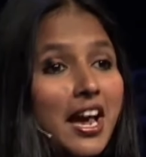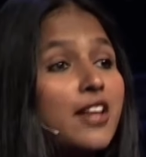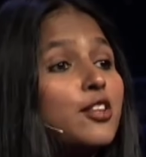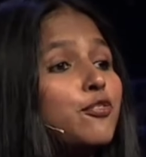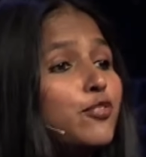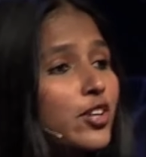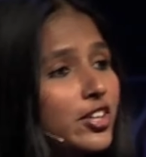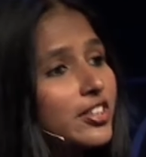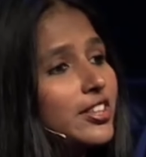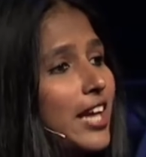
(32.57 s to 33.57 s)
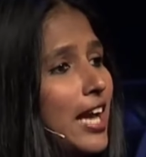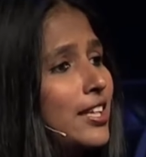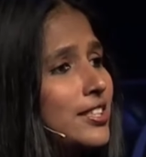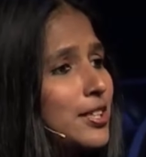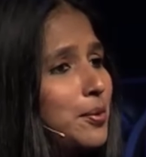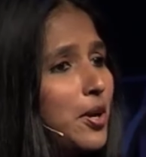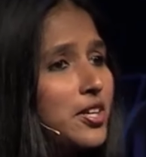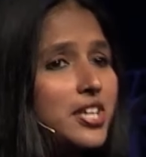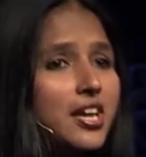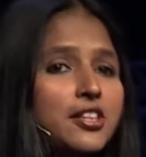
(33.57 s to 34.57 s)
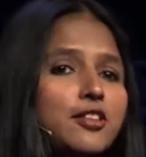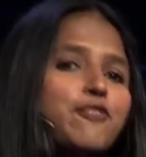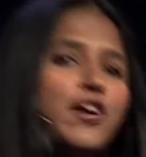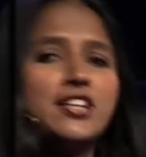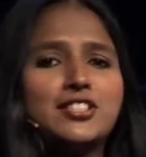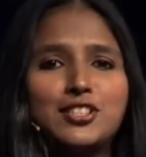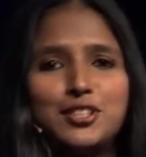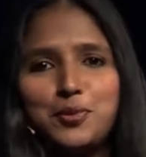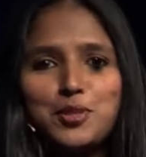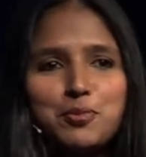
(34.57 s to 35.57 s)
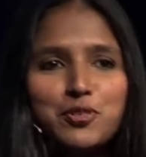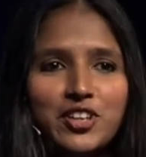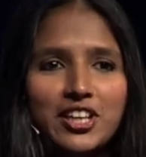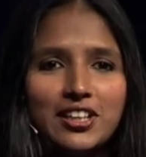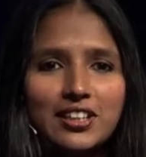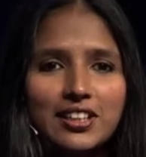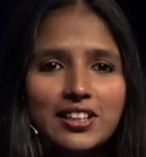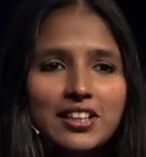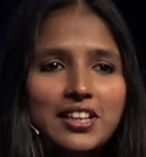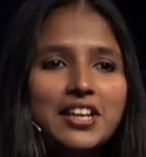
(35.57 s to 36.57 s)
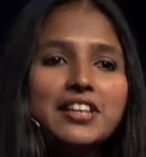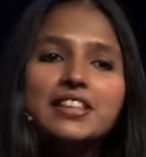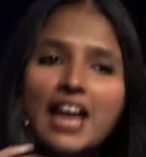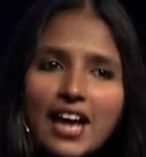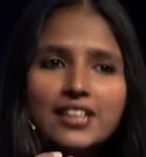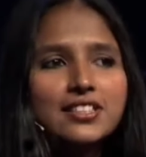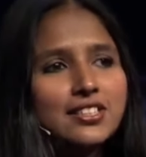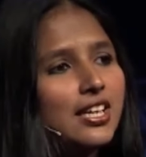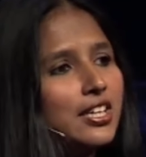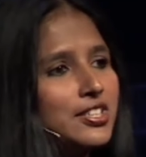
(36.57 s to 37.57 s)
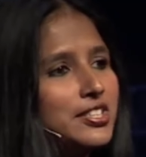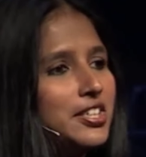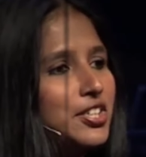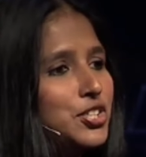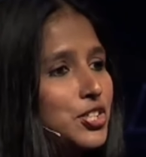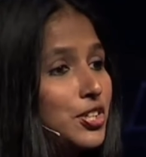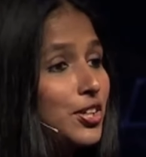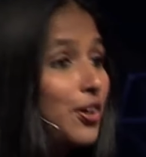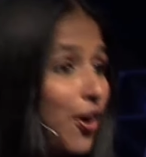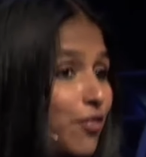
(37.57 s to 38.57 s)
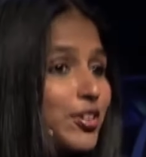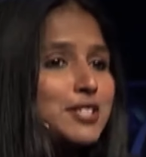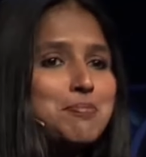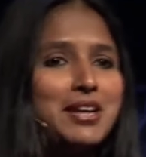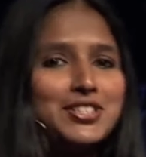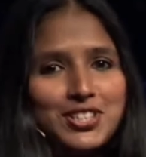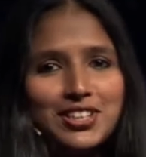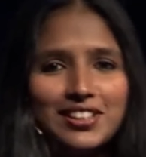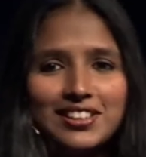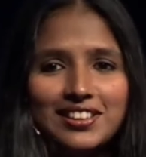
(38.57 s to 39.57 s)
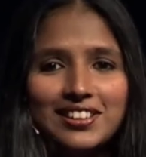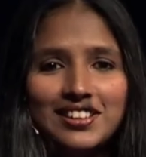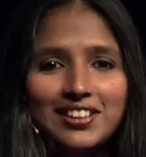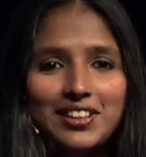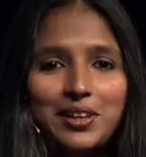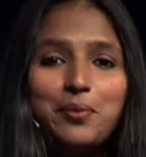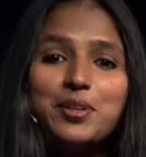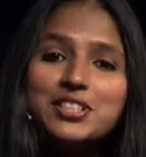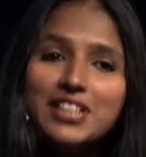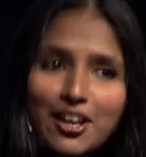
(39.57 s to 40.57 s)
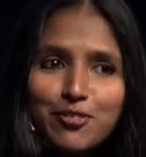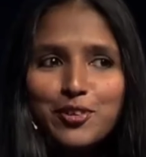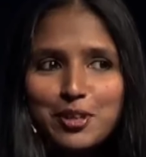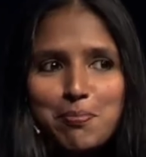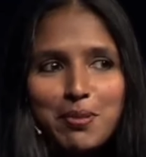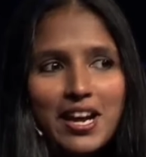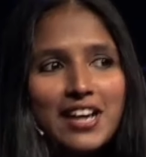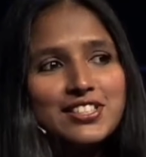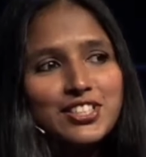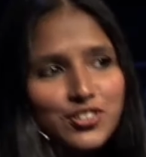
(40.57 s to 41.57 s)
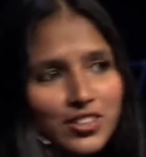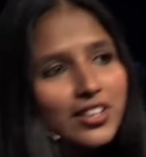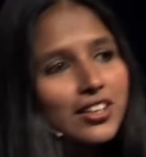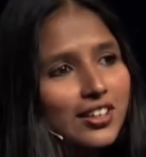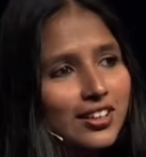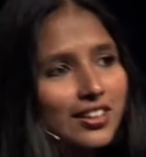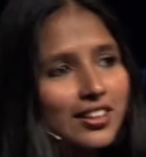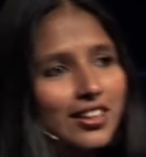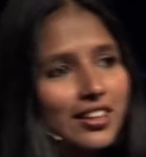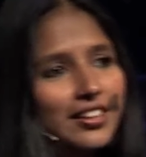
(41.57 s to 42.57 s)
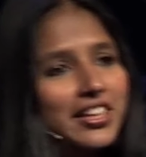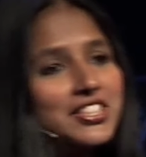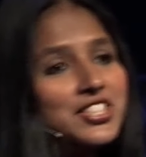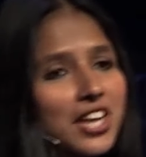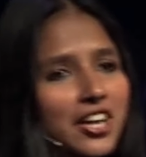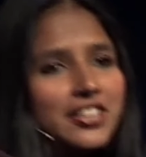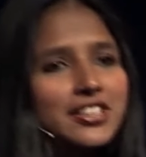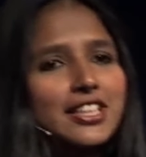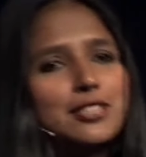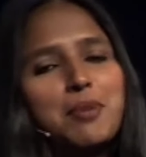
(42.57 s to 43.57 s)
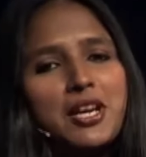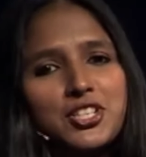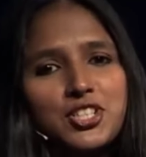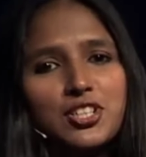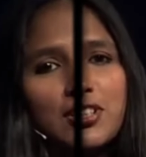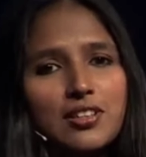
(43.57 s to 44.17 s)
And the further the galaxy was, the faster it was moving. That is a clear signature of expansion, which therefore implies a trigger that started the expansion.